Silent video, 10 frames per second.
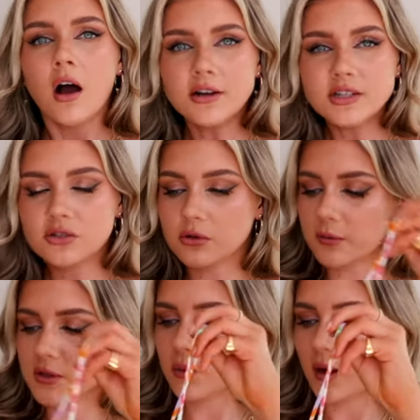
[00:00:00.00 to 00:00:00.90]
I just thought
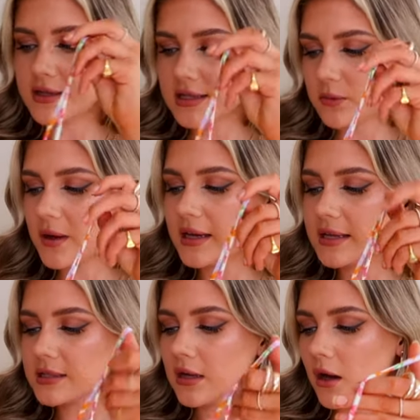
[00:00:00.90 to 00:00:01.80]
it was quite
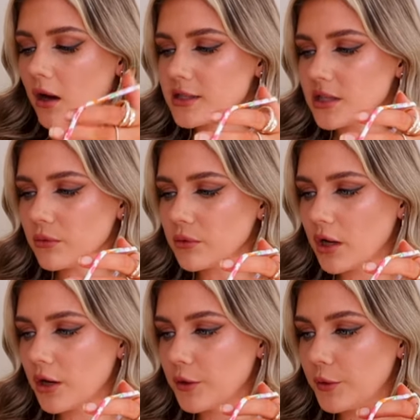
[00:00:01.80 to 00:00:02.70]
sweet. I don't
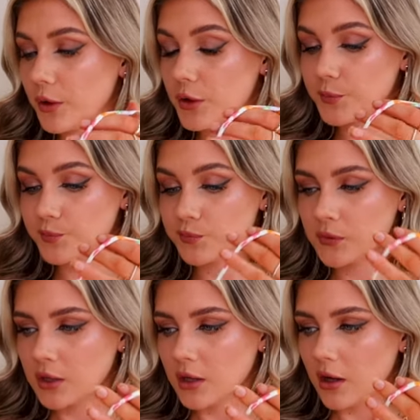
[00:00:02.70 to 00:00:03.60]
know,
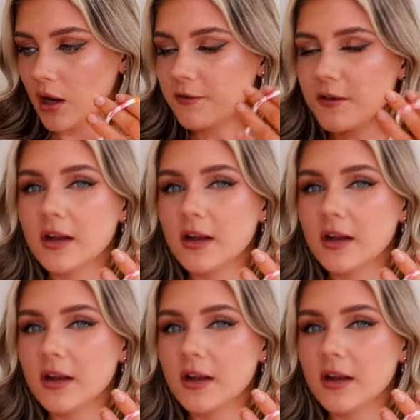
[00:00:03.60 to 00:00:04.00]
I